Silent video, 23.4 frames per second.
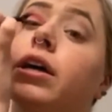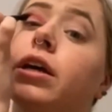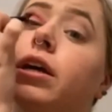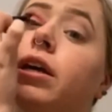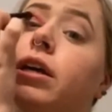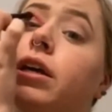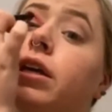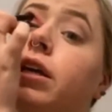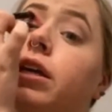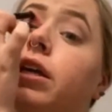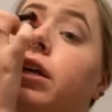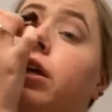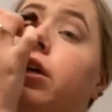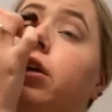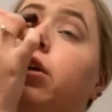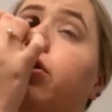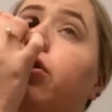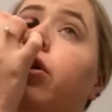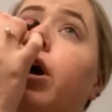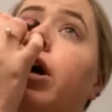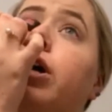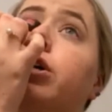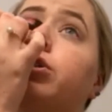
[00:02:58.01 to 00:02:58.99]
He
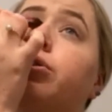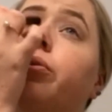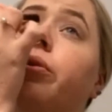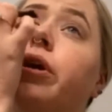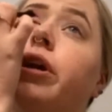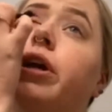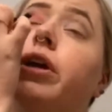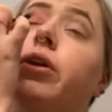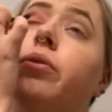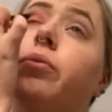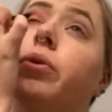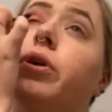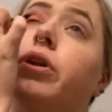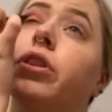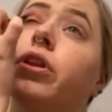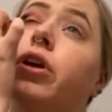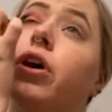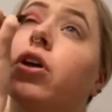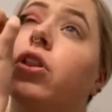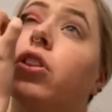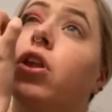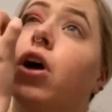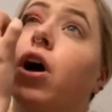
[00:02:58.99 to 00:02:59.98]
graduated with
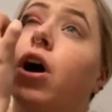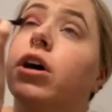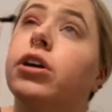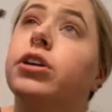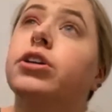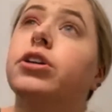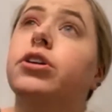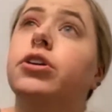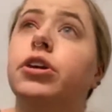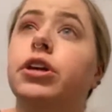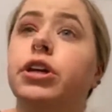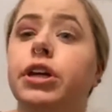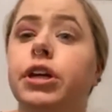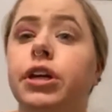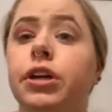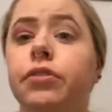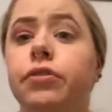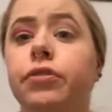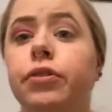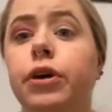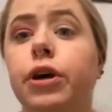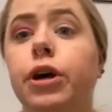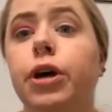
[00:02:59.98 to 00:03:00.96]
a law degree
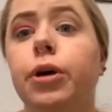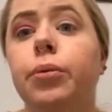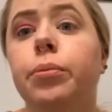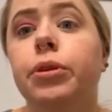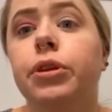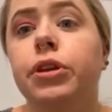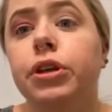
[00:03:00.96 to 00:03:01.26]
from